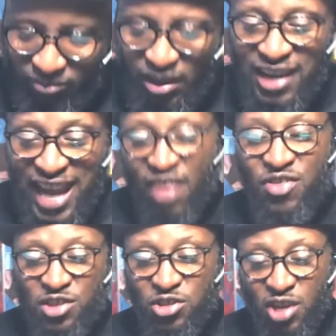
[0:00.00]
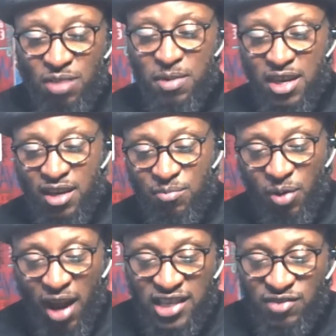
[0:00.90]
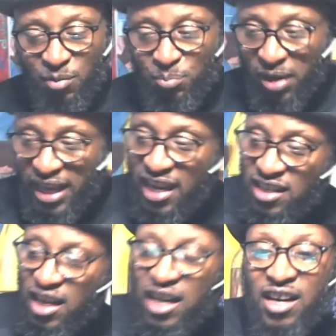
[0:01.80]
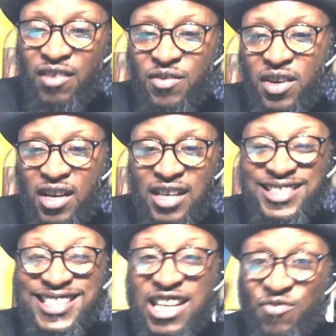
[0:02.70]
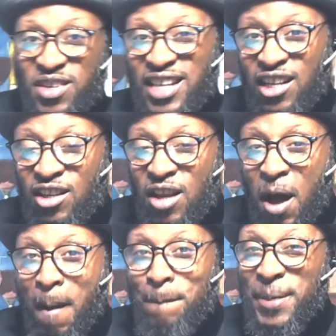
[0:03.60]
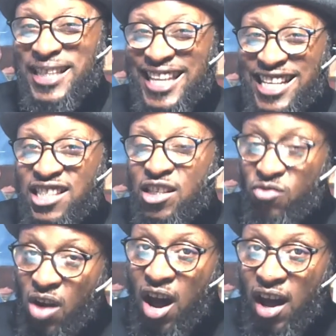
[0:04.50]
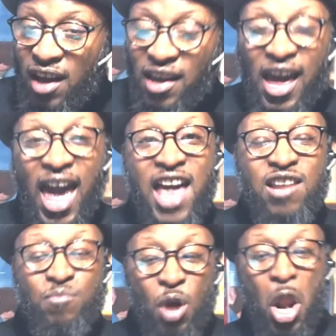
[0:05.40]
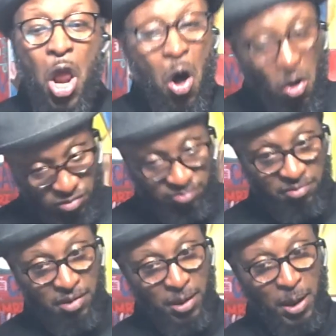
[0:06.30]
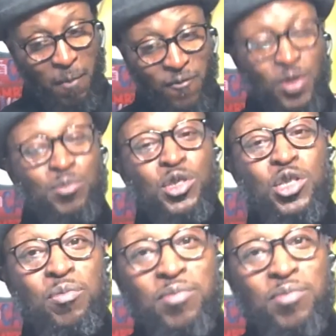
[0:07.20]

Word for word: Now, this is going to be comprised of a blend of Zinfandel, Petite Sirah, and Merlot, coming from Snoop